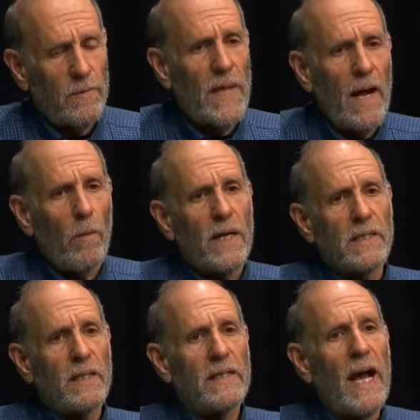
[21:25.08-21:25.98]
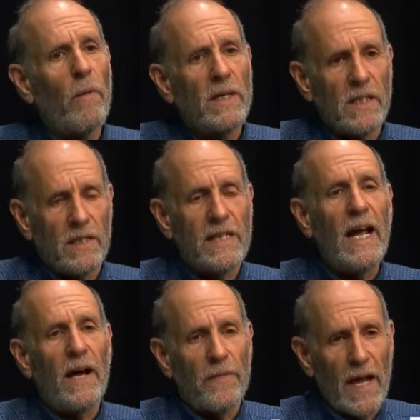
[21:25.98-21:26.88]
that wasn't, that wasn't,
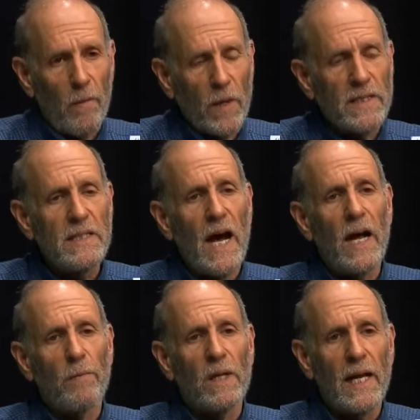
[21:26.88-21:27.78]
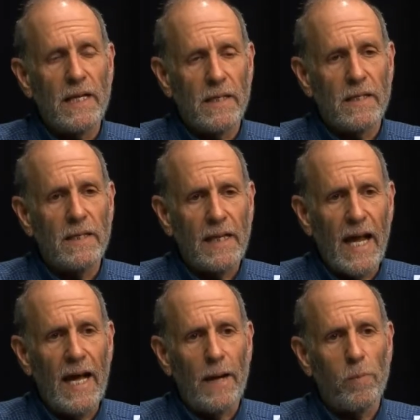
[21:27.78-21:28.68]
yeah, that was not related to the
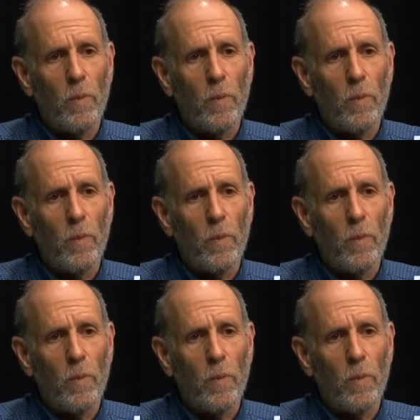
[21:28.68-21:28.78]
cap.